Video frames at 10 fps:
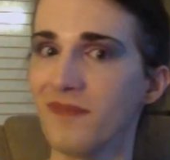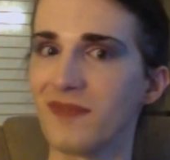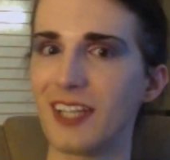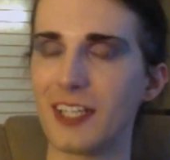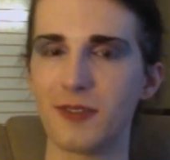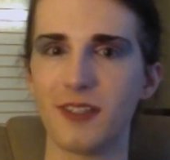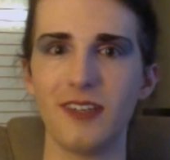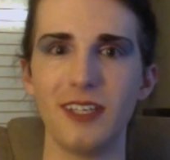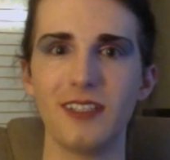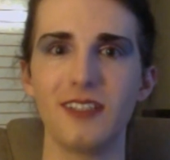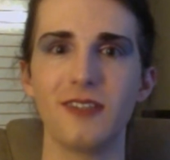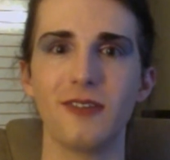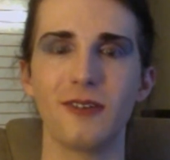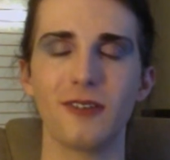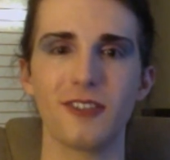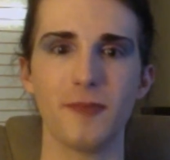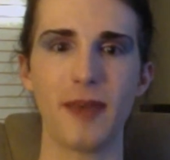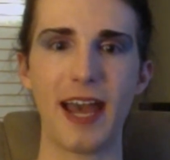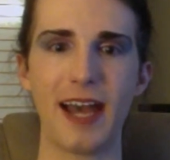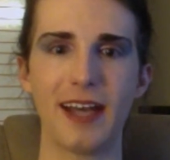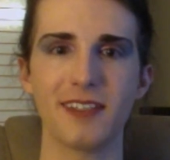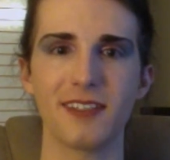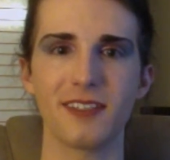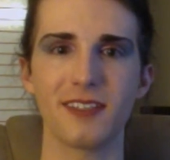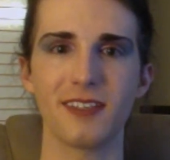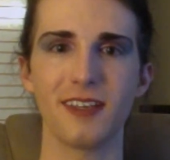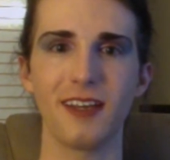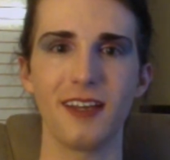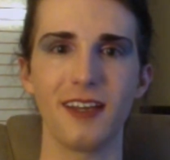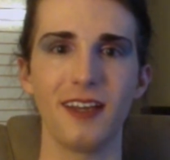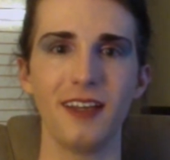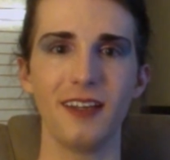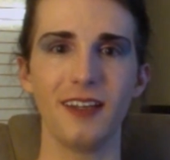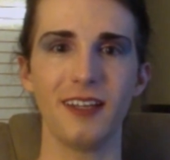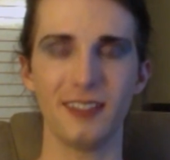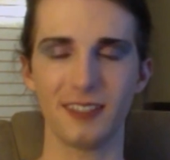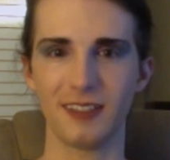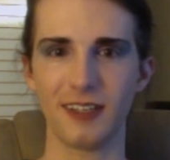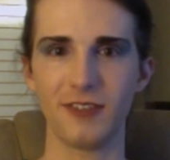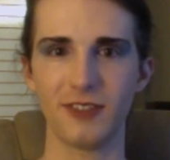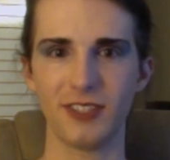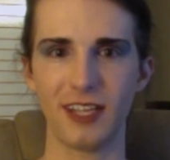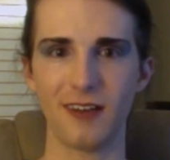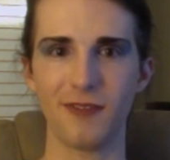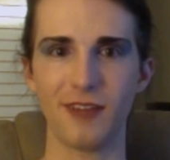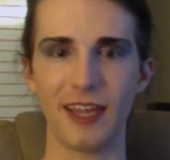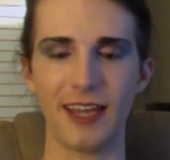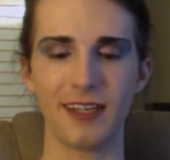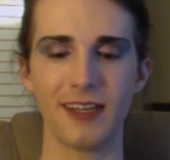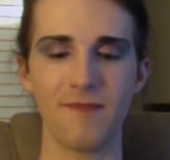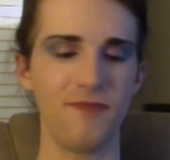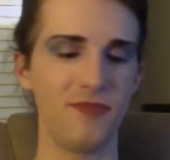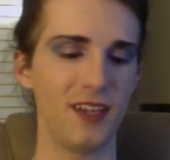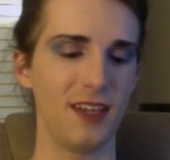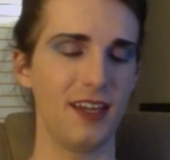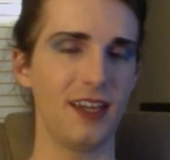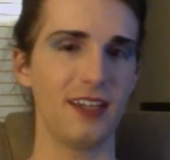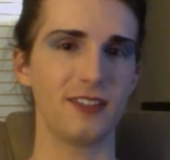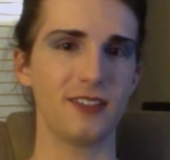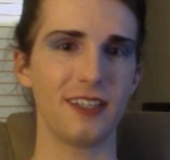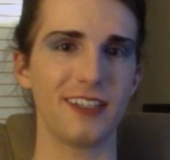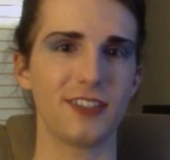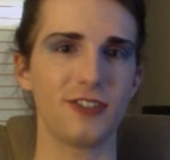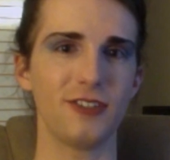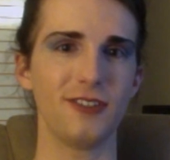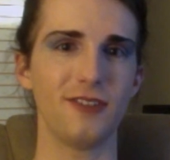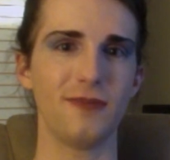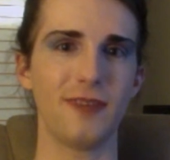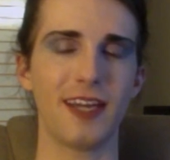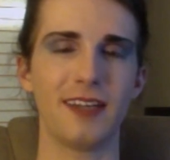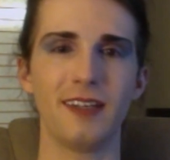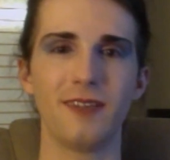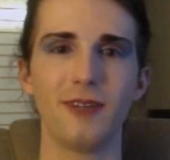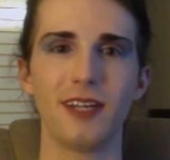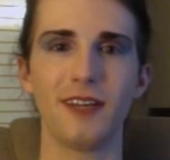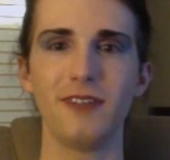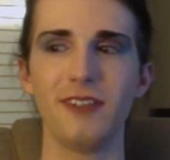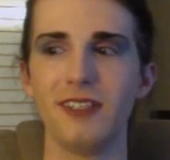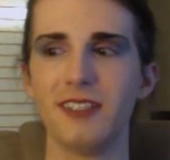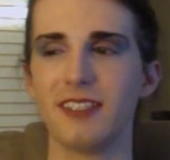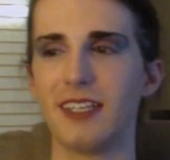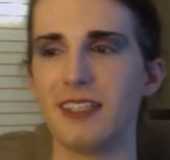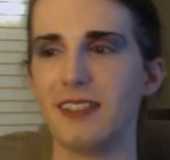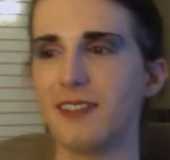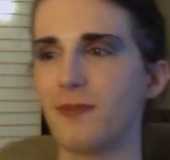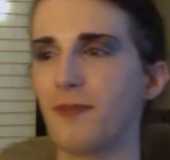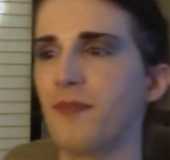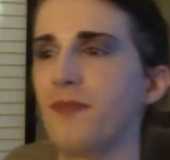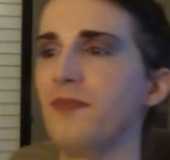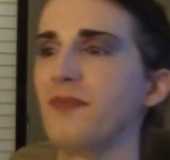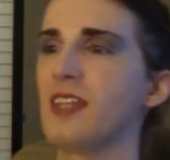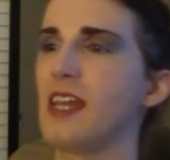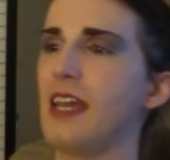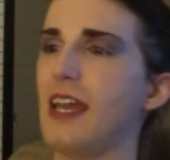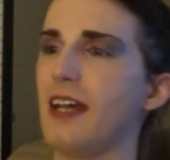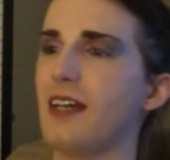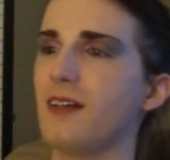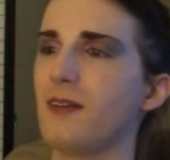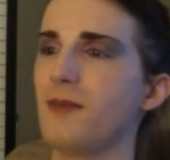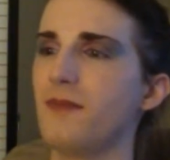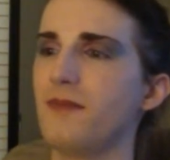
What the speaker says: That's what you need to do in order to pass, is to love yourself. And it's true. And what I've noticed is, let